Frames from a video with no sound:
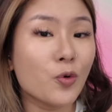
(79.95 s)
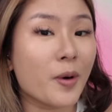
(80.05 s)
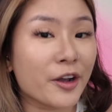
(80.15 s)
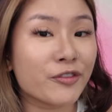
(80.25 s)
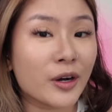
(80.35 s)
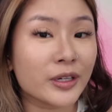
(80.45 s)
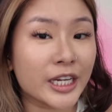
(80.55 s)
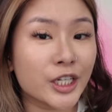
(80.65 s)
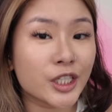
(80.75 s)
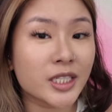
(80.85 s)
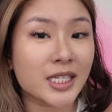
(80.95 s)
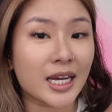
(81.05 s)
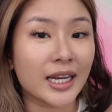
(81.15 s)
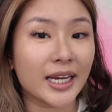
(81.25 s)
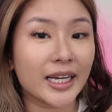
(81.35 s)
my foundations
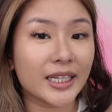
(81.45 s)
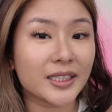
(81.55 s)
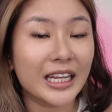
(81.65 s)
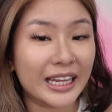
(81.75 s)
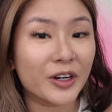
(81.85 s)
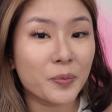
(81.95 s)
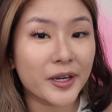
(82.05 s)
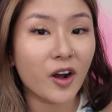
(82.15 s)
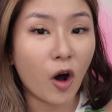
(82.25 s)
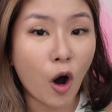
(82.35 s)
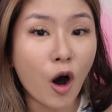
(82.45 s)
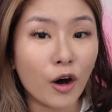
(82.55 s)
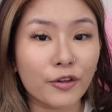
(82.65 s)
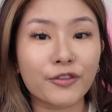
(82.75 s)
are like a little bit off,